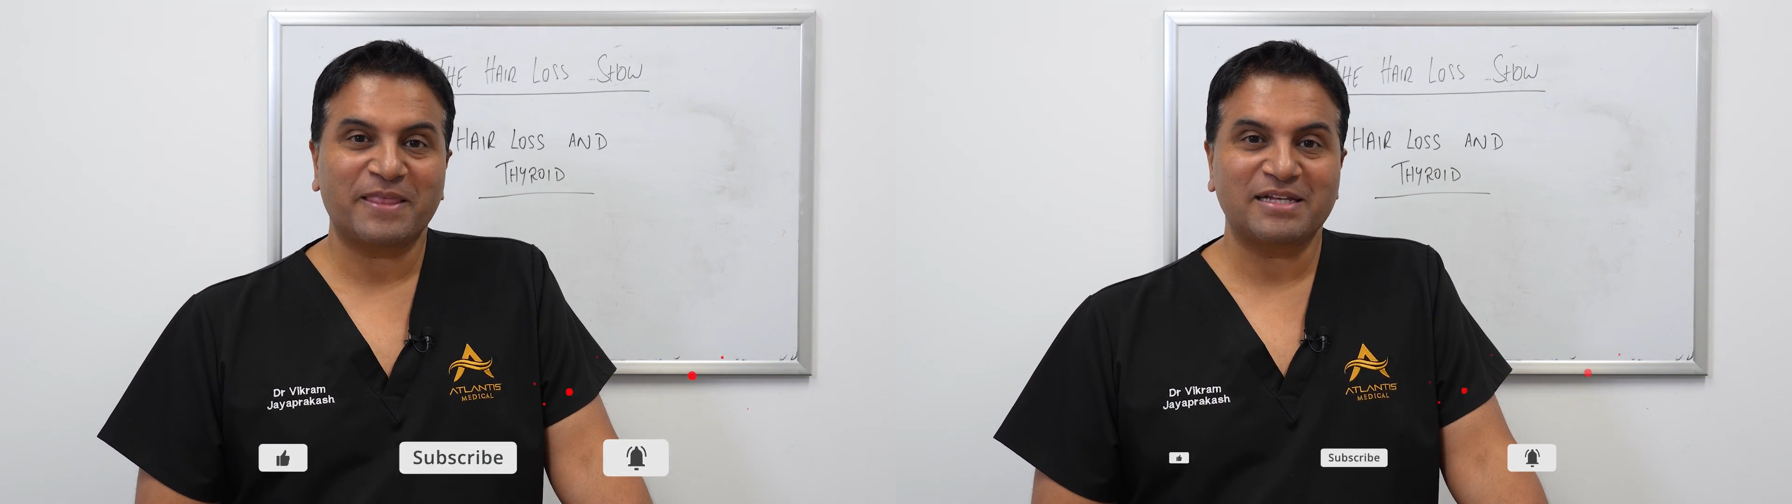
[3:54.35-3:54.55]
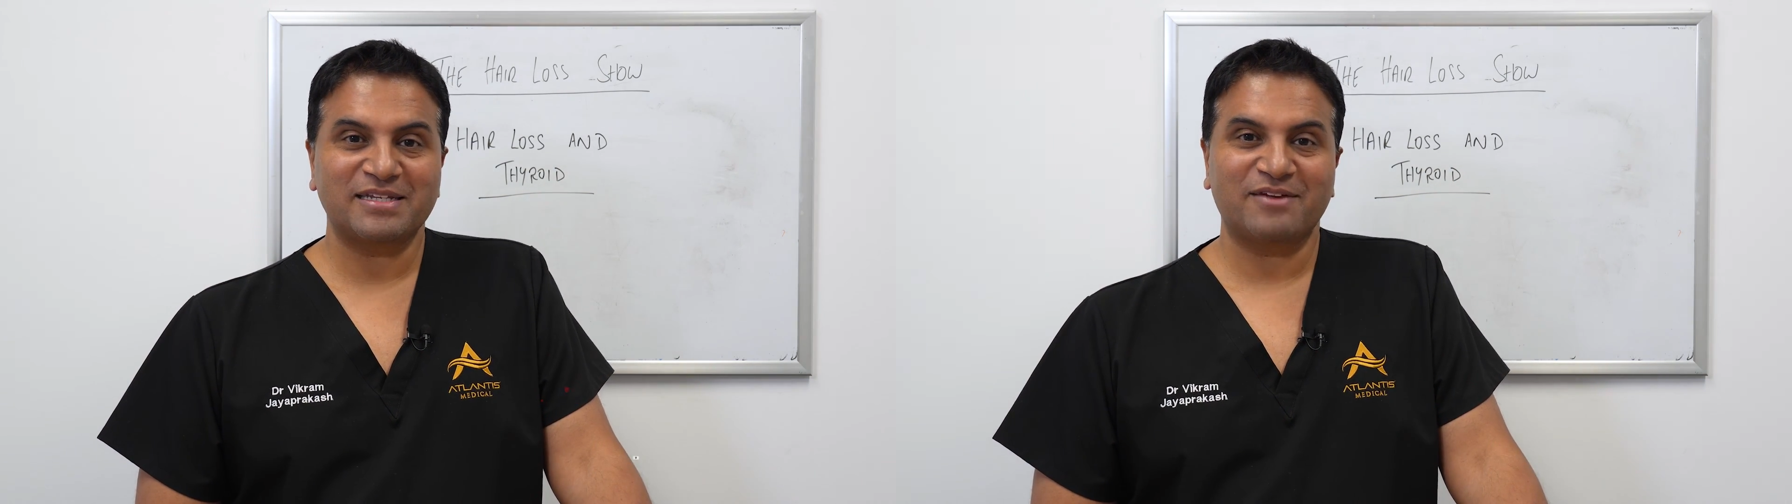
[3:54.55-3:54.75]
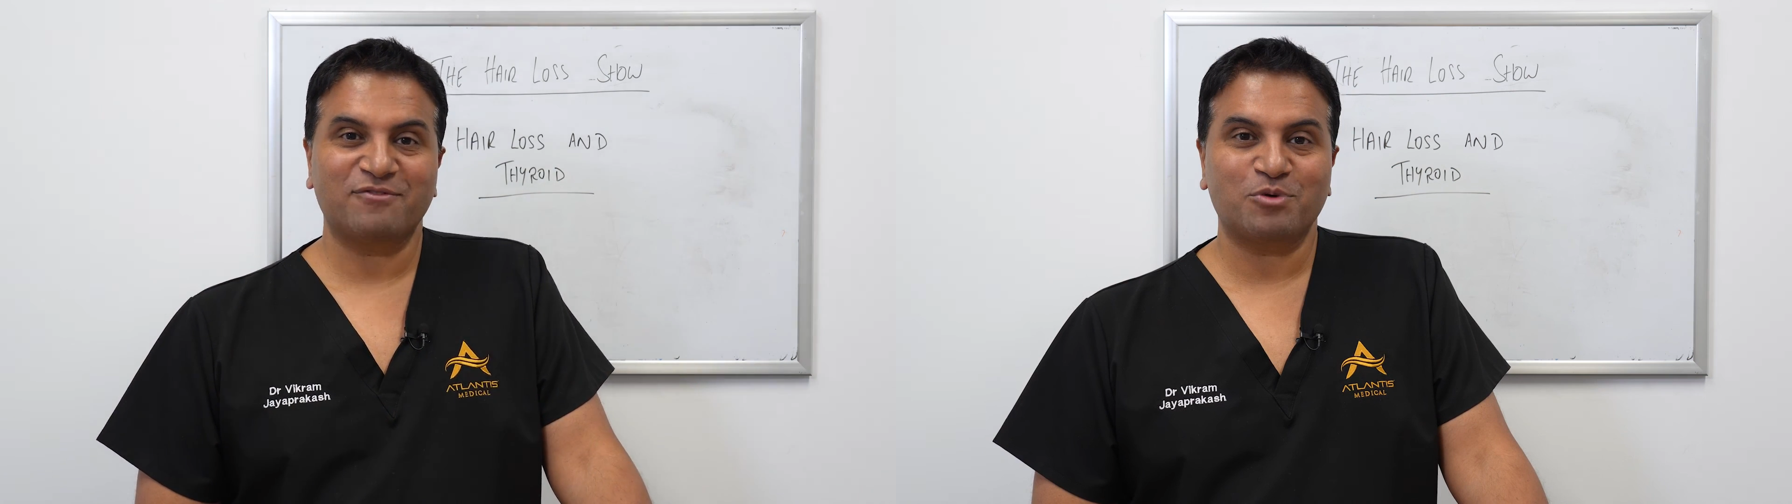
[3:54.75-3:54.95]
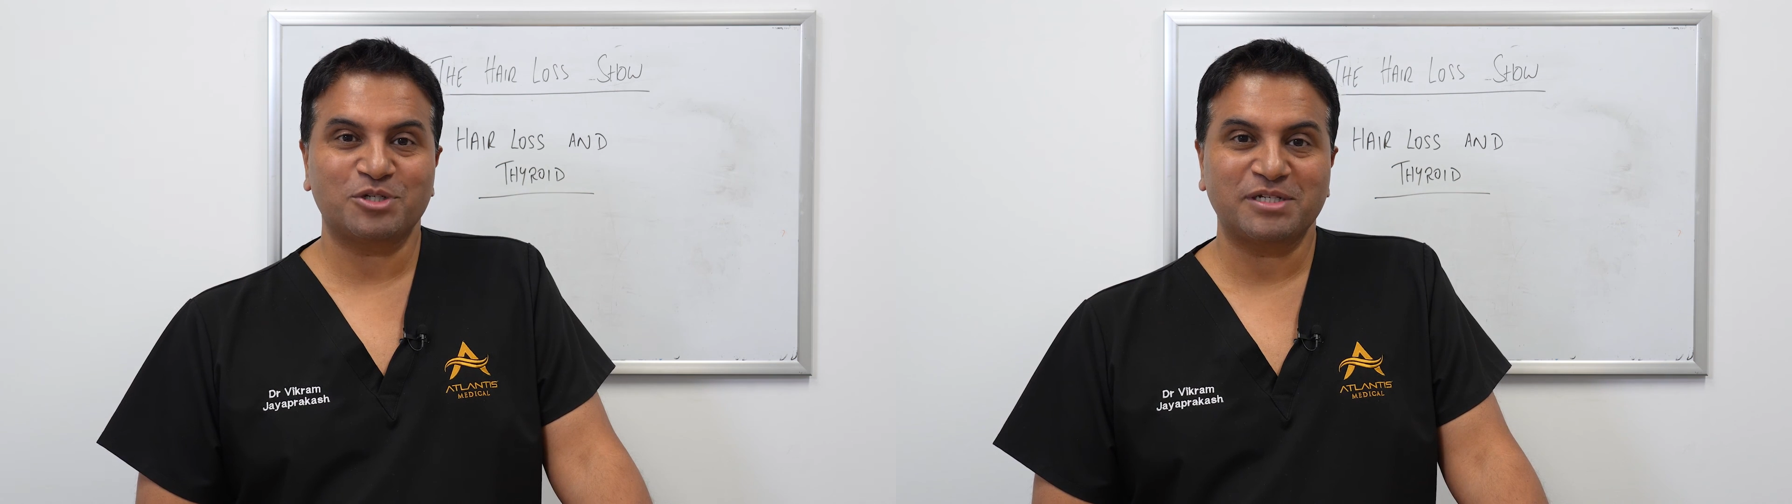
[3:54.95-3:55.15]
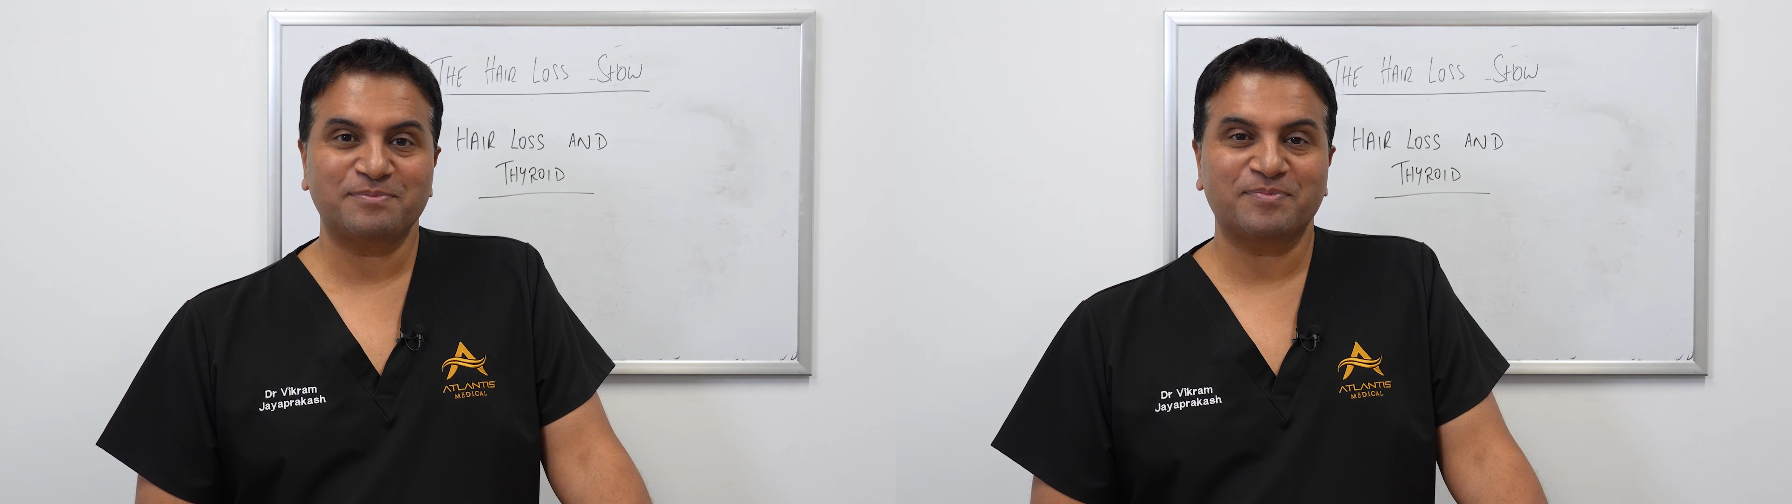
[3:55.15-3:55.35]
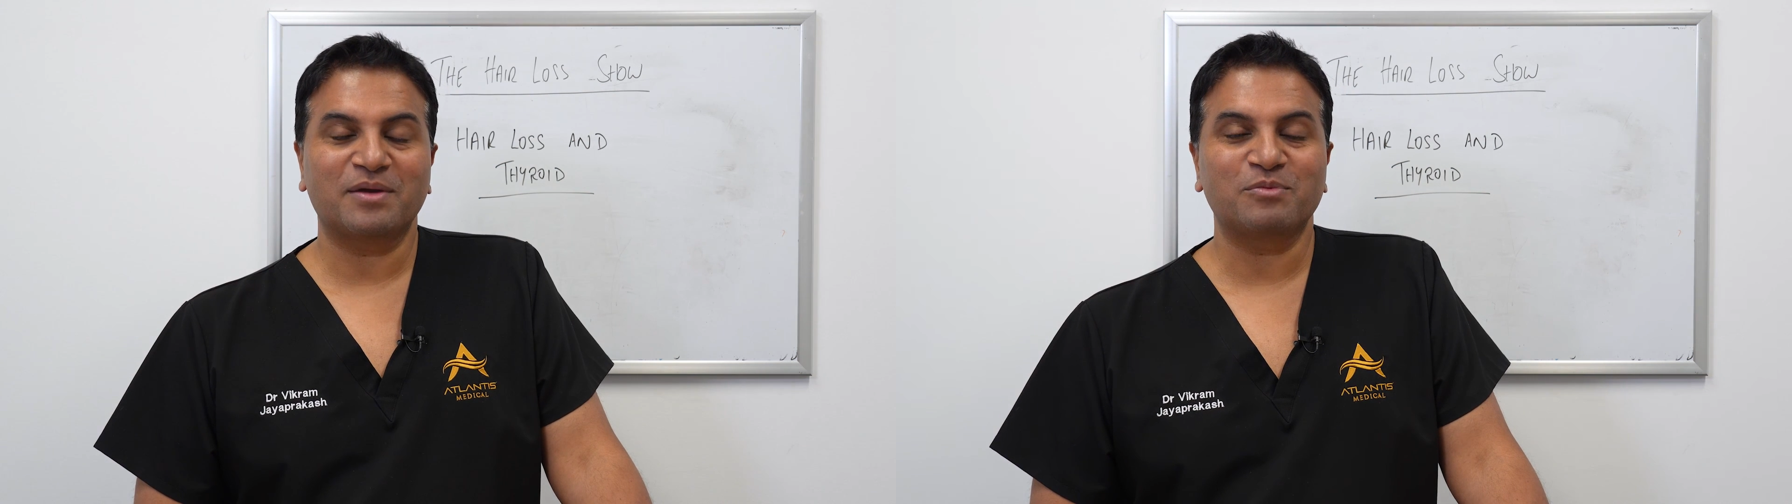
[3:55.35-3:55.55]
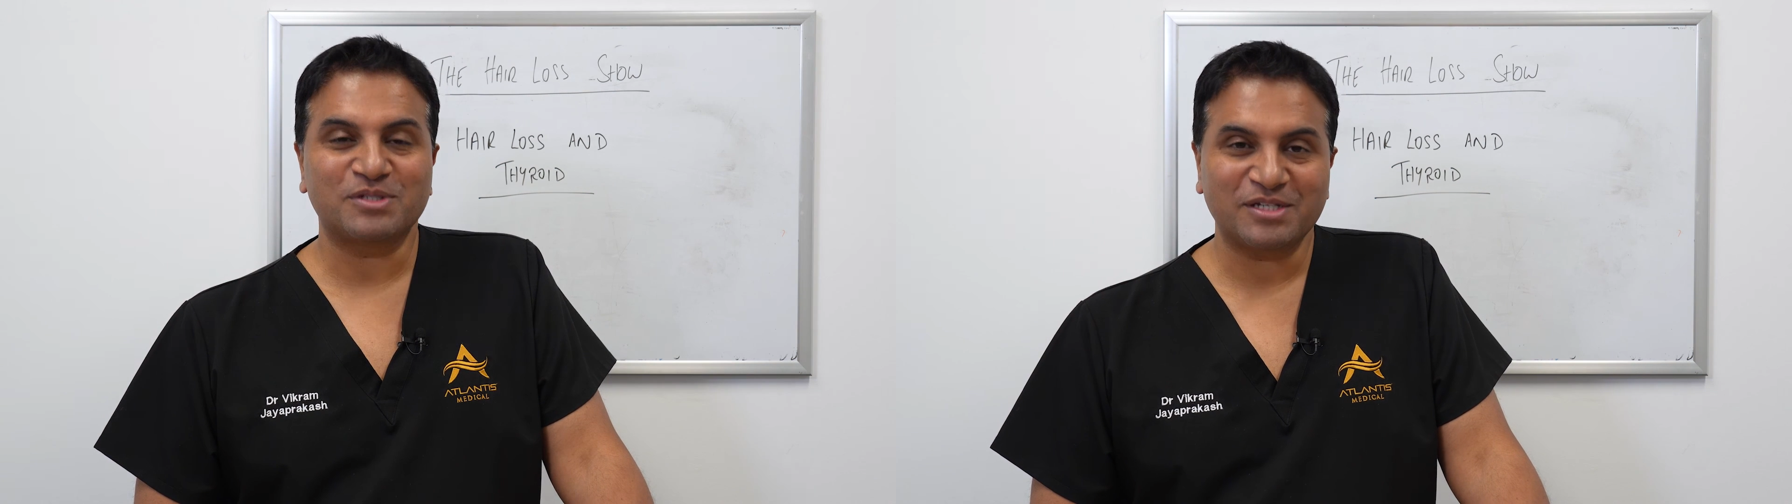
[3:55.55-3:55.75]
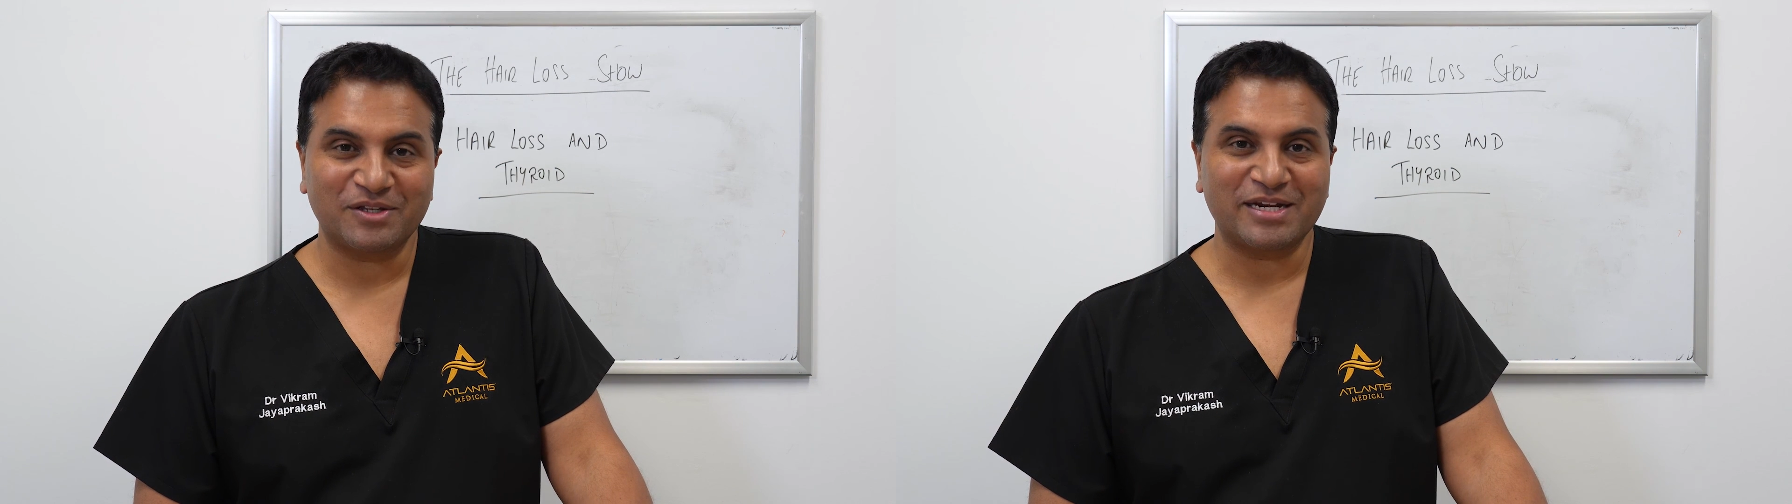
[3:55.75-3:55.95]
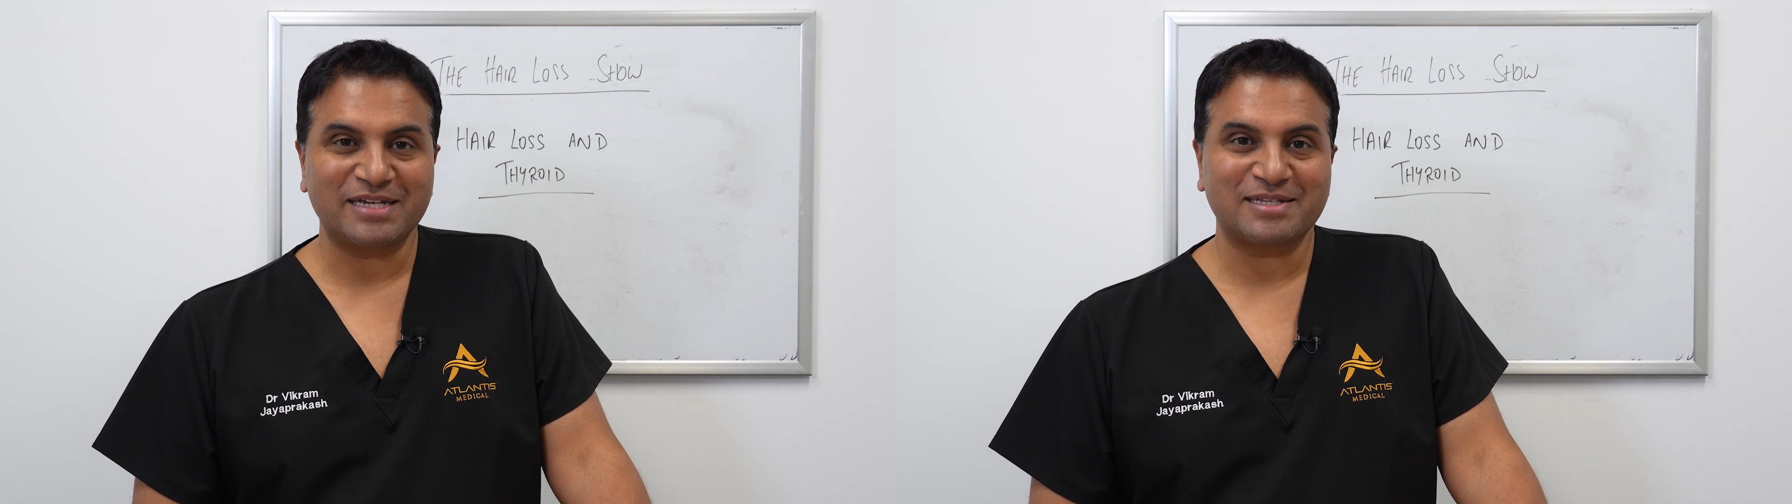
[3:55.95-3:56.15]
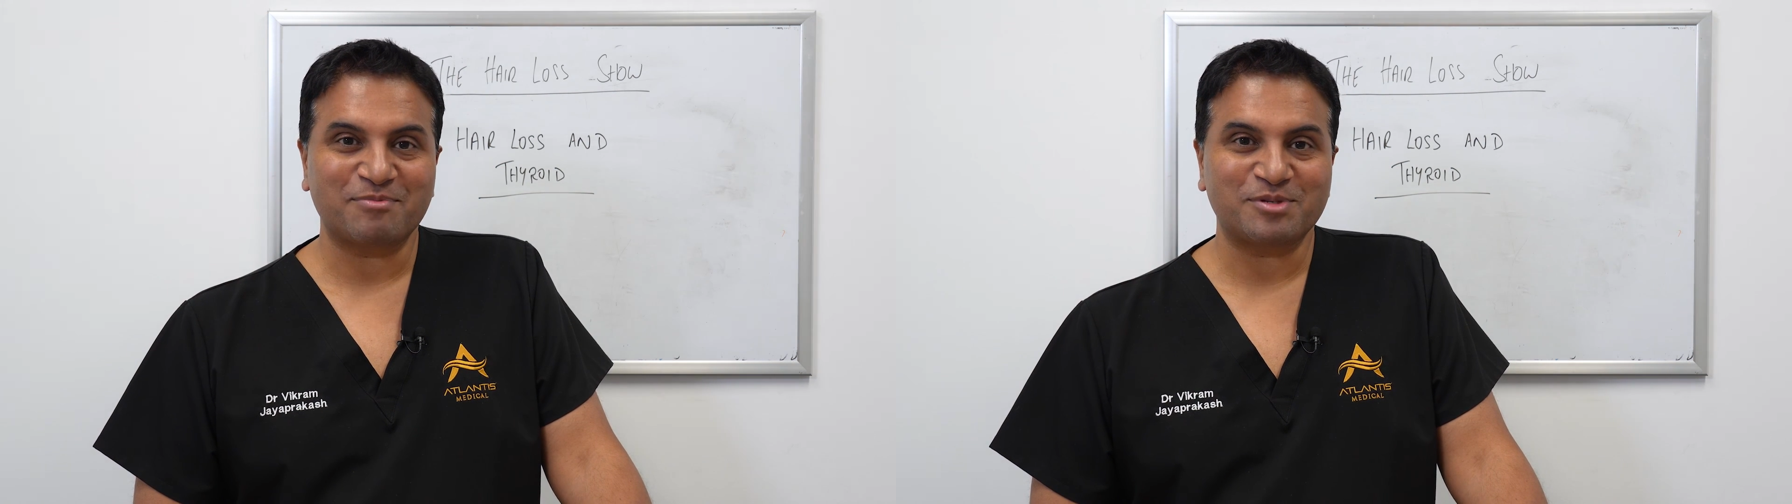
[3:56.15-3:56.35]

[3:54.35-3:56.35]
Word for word: Thanks again for watching, and we'll see you on the next